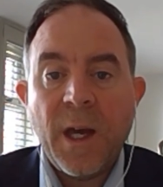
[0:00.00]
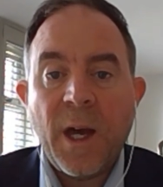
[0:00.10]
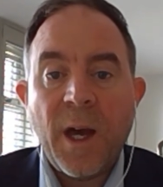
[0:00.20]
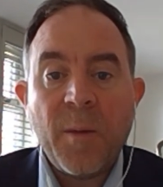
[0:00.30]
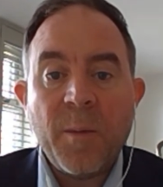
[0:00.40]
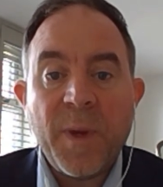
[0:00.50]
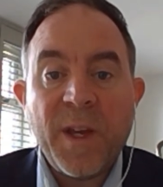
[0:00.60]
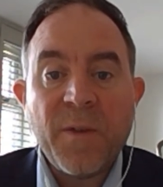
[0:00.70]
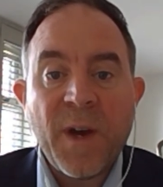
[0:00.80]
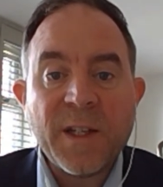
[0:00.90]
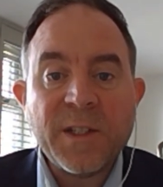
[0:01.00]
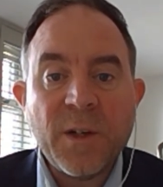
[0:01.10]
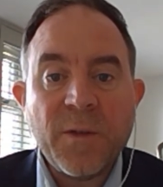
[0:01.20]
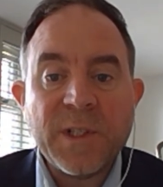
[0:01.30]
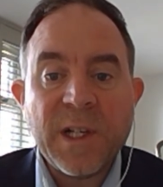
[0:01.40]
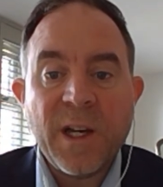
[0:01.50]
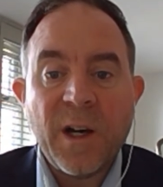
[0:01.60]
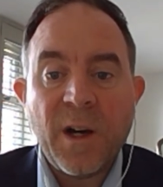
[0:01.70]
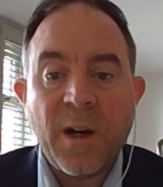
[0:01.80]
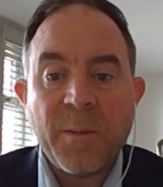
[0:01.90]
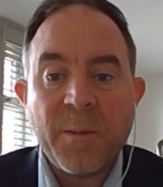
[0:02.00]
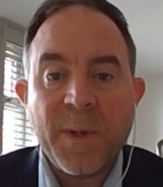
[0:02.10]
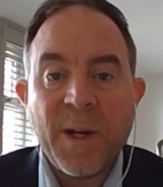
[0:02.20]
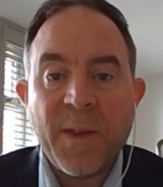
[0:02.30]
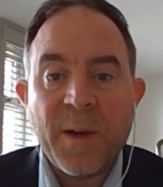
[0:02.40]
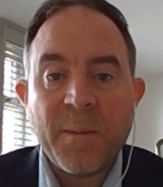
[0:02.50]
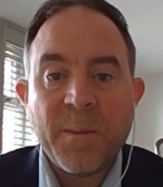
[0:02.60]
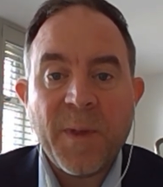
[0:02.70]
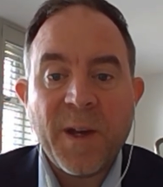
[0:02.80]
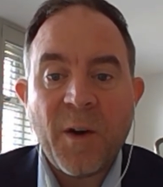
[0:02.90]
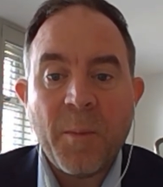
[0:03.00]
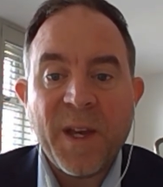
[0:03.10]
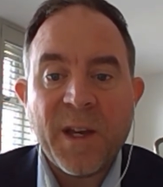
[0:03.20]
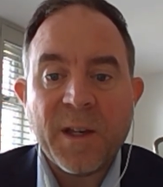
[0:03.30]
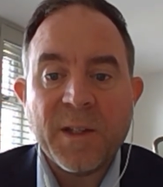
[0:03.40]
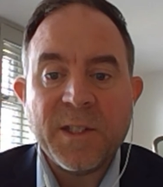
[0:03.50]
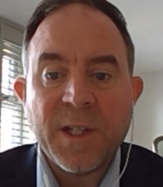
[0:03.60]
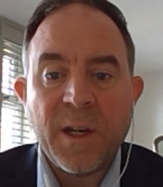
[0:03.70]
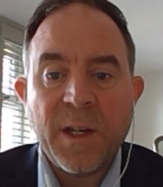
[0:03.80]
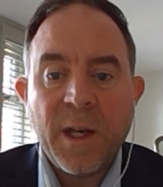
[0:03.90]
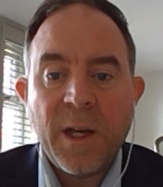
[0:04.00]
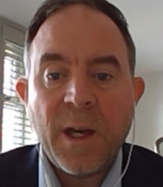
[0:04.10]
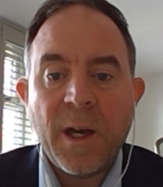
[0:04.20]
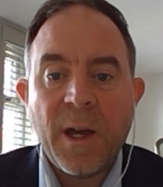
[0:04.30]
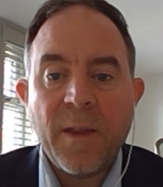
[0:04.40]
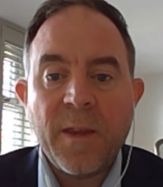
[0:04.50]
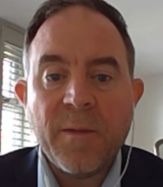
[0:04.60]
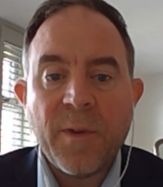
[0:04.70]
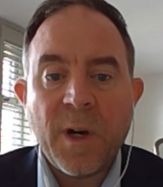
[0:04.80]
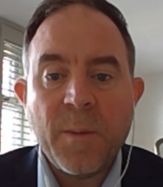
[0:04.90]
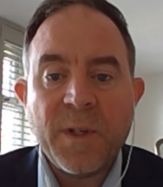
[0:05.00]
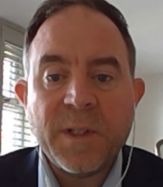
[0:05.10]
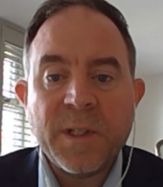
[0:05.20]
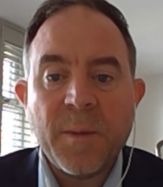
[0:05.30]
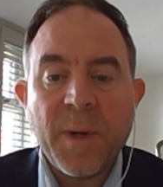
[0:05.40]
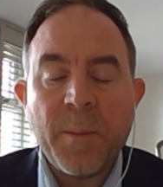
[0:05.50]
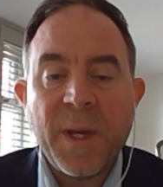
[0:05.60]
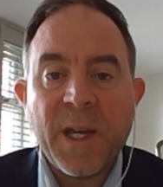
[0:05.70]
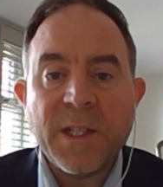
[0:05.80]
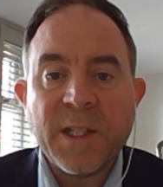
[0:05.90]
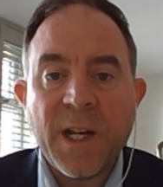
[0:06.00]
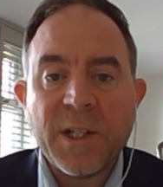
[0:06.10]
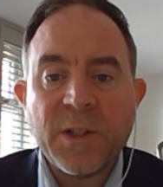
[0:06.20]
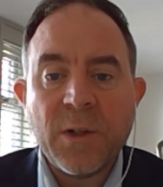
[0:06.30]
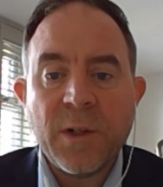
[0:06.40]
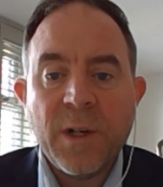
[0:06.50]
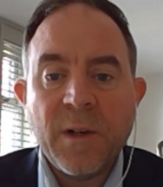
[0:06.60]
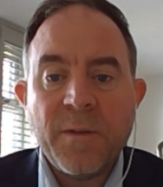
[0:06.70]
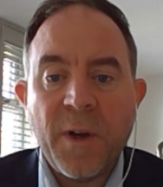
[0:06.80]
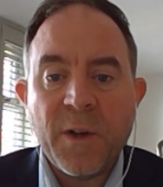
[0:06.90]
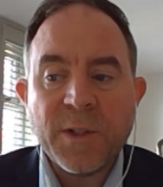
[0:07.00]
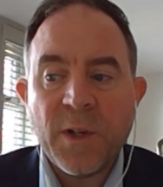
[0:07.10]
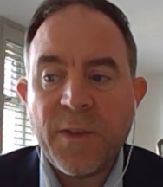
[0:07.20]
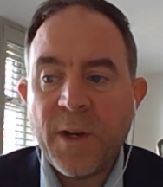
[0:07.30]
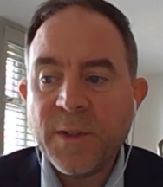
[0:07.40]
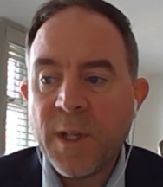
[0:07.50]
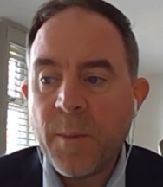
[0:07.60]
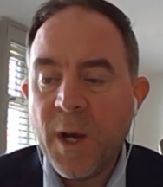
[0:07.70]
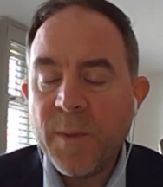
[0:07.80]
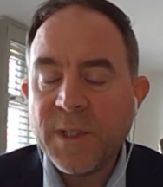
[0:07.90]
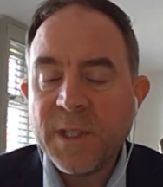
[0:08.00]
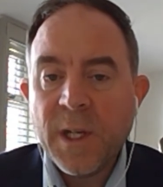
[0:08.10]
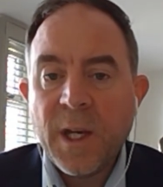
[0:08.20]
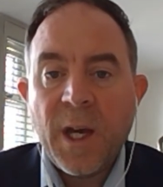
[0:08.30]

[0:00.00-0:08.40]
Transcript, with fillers: Um, P FAS obviously are, you know, they they are a big concern uh, in the environment and a, a big international focus on those at the moment.